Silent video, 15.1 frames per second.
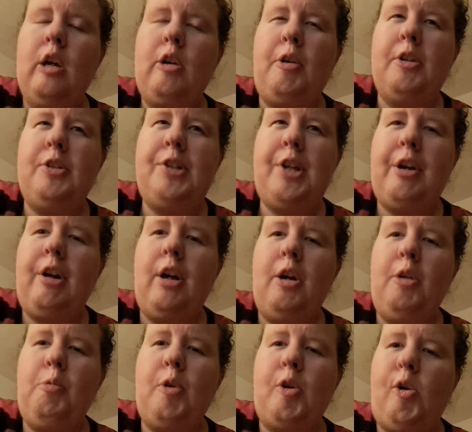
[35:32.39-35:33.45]

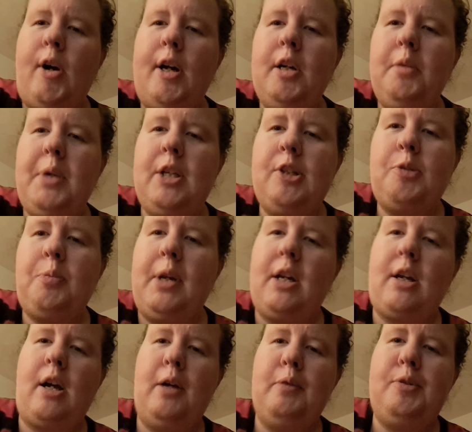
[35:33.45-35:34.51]
criteria requirements when
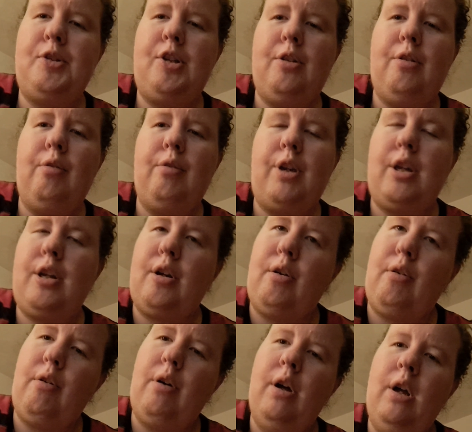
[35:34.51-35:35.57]
it comes to, you
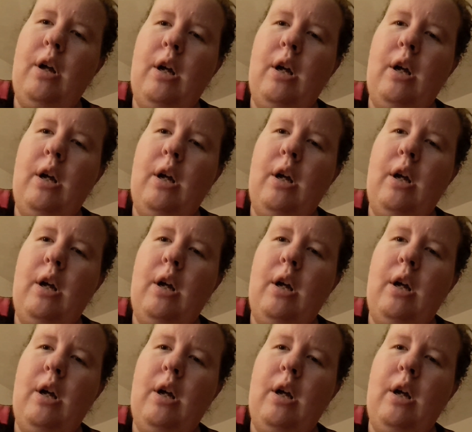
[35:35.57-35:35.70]
know,